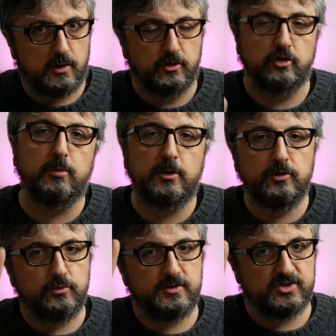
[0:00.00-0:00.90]
the
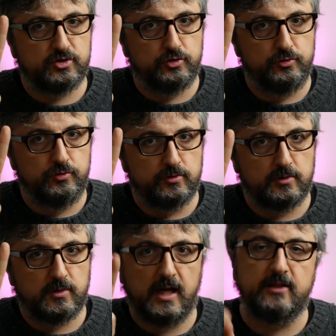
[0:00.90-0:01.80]
w is 2,
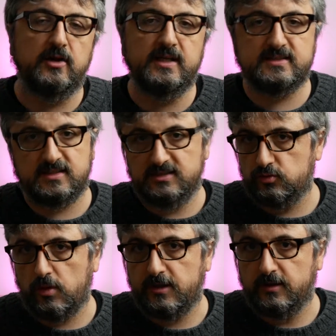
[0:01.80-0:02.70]
and the x
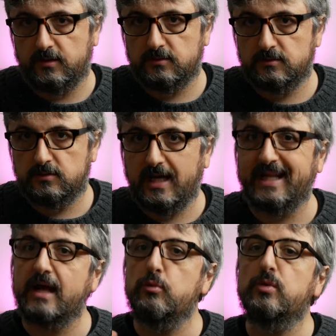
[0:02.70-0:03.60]
is 1.
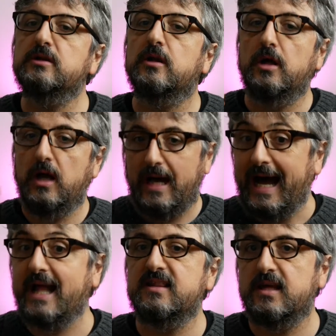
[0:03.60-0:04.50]
And I will
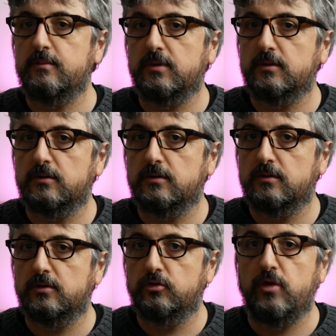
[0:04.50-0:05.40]
add them
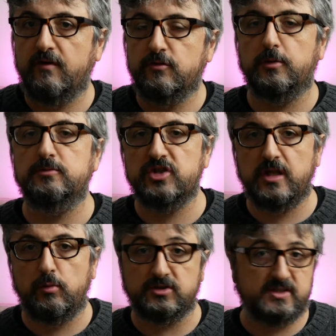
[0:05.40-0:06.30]
to have the permission
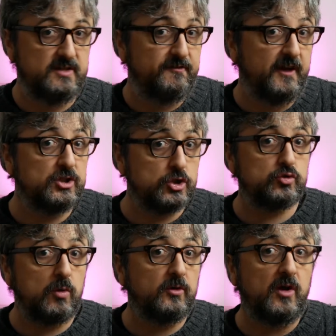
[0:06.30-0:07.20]
I want. If I
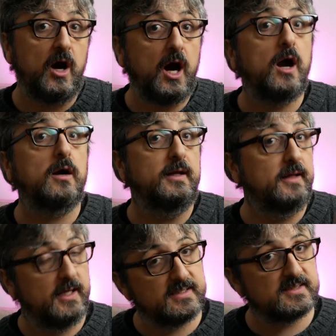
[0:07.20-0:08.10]
just want r and
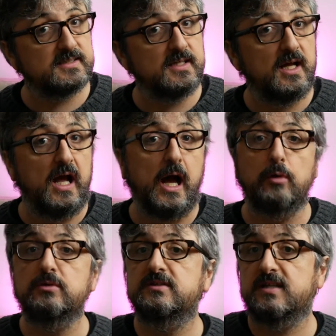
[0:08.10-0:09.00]
x, I
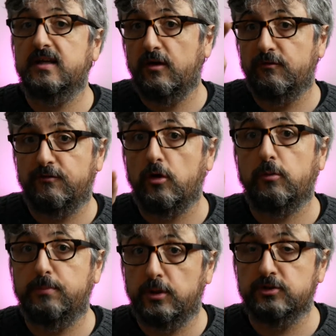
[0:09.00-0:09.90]
will say 4
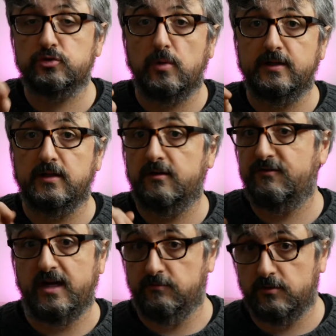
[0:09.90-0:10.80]
plus 1,
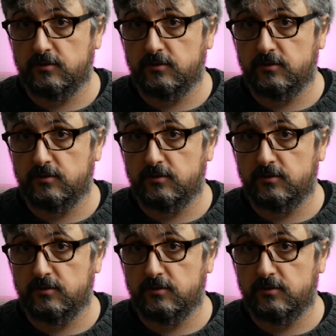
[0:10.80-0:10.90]
5.